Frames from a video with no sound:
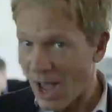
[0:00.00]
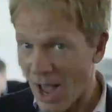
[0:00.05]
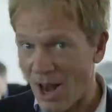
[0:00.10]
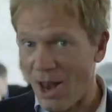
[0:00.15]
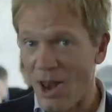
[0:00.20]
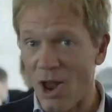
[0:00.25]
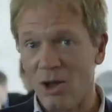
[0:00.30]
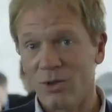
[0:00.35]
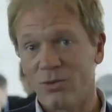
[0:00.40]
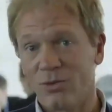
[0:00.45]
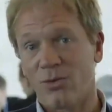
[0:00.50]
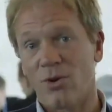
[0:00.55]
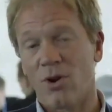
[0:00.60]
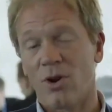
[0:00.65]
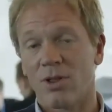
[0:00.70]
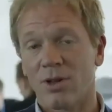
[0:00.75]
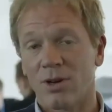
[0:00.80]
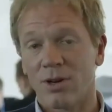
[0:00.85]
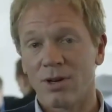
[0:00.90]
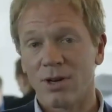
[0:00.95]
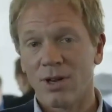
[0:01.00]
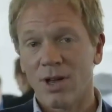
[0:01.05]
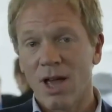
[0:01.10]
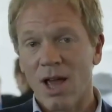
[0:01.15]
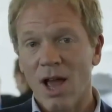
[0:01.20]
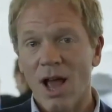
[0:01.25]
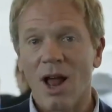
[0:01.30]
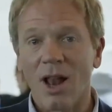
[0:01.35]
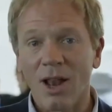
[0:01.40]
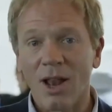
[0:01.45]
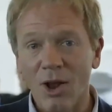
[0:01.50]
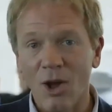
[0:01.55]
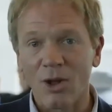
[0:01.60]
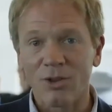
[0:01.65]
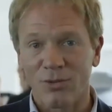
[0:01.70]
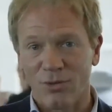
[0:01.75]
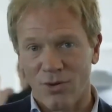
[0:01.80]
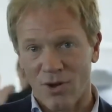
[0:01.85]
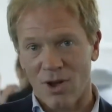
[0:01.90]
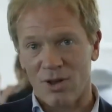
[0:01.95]
a lot further, a
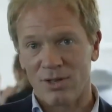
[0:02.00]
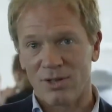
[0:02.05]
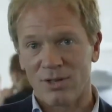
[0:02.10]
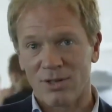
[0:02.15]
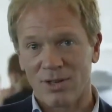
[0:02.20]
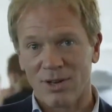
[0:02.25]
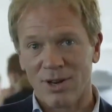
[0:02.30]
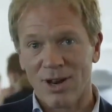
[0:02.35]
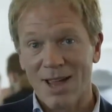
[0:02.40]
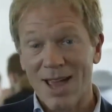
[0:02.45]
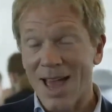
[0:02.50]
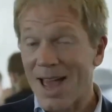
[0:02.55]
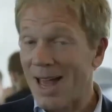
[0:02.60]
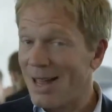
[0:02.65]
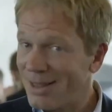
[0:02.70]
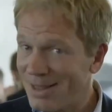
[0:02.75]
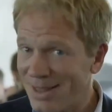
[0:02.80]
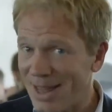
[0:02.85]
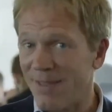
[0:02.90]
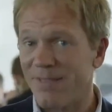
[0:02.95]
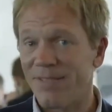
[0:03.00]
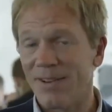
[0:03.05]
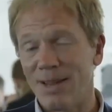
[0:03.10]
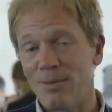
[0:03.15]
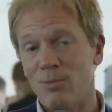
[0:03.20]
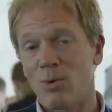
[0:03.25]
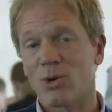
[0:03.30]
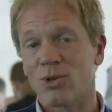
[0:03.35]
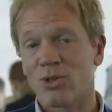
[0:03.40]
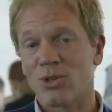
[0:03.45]
lot faster, and definitely more